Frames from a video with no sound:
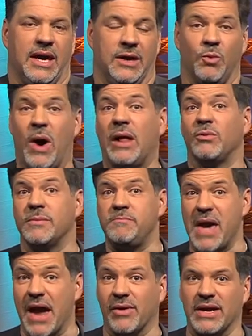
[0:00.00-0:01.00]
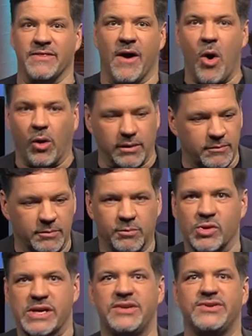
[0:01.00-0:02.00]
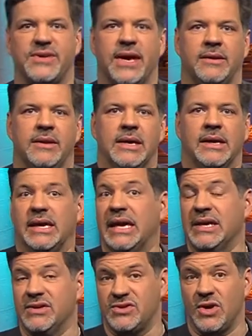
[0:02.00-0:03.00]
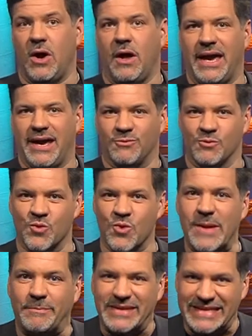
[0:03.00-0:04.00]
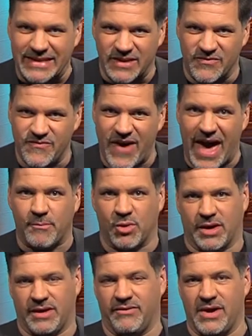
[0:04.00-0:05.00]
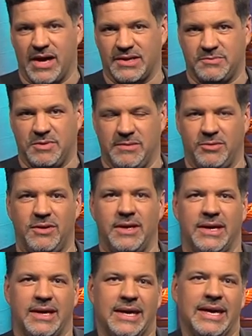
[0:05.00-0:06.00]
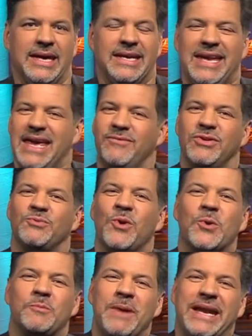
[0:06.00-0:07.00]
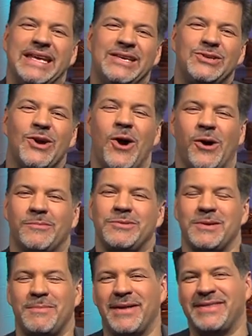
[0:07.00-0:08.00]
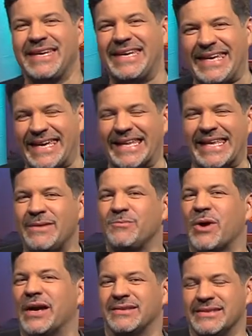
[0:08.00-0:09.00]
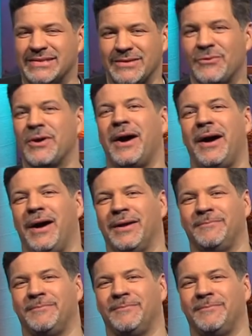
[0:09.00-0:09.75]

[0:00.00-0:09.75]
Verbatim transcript: And while repairing the horrible breach that King Saul had ripped into the fabric of God's people, David wrote many psalms about the healing presence of God.